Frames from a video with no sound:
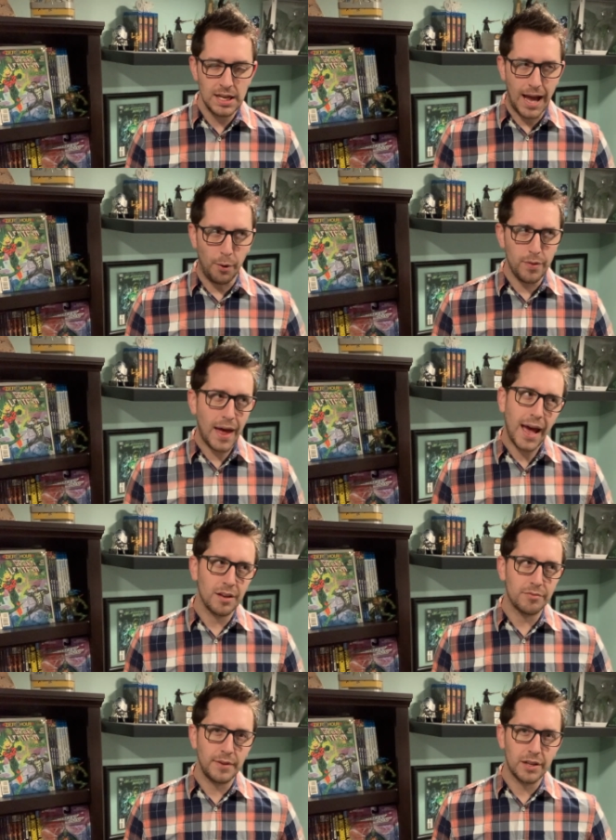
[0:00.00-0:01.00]
How would that
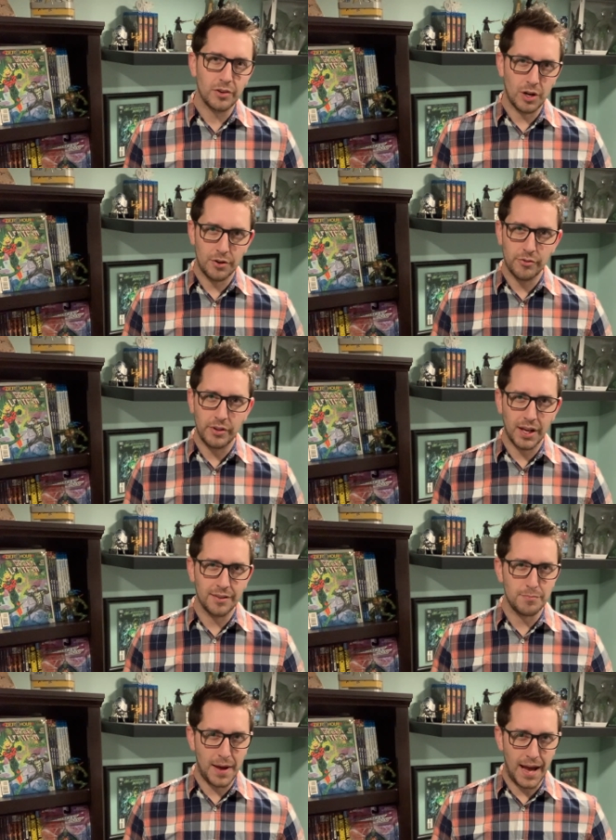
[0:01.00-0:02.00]
affect our understanding
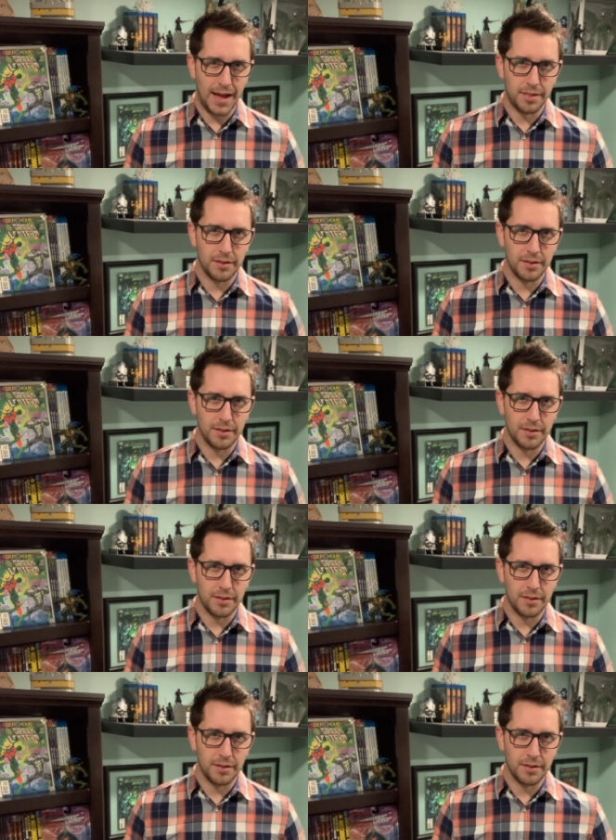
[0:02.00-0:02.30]
of math?